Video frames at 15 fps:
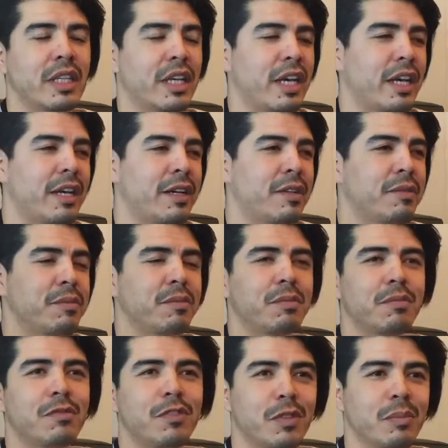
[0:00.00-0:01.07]

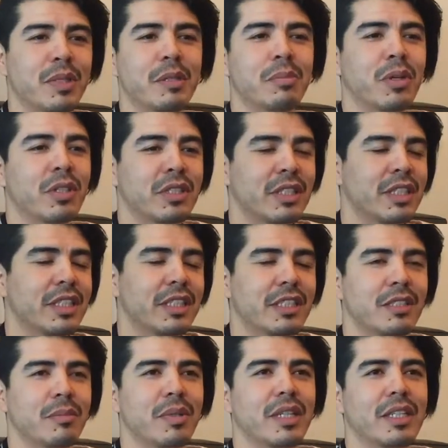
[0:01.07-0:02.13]
For me personally,
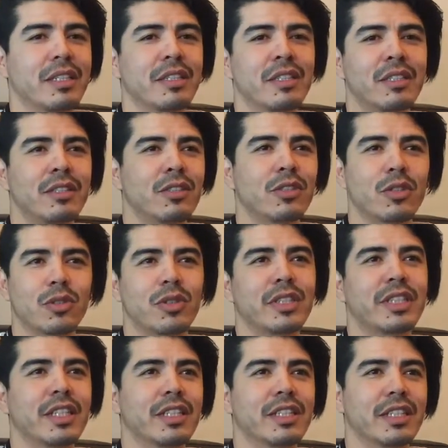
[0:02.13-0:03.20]
it's about
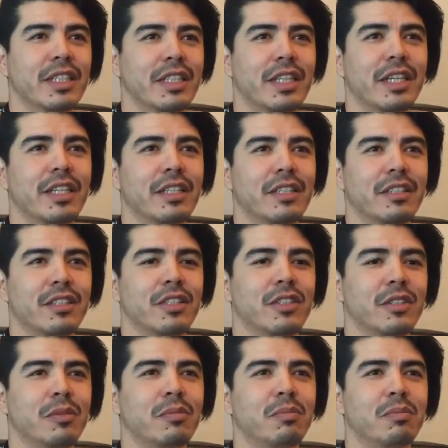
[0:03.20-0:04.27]
storytelling and getting
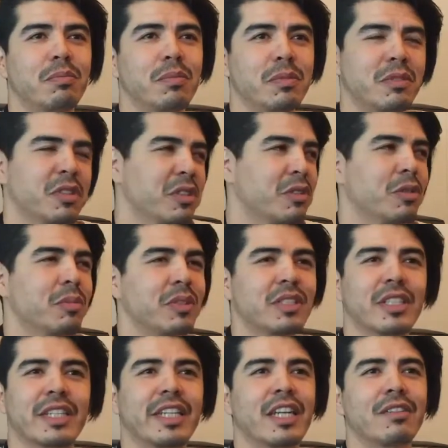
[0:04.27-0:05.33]
it's almost
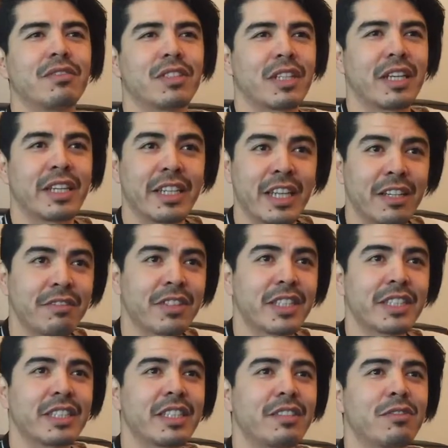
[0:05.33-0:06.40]
like an
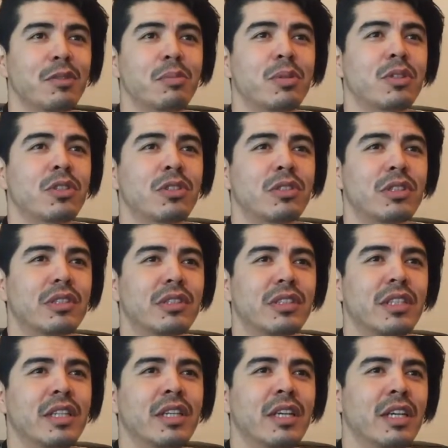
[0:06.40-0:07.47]
advocacy for producers.
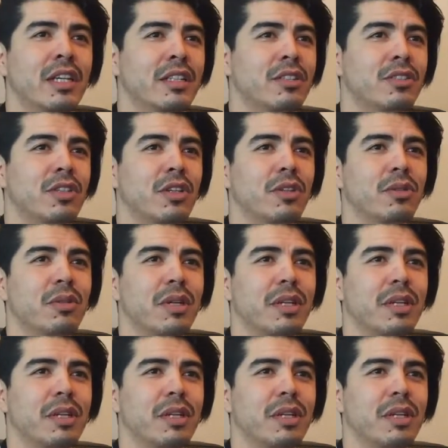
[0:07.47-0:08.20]
So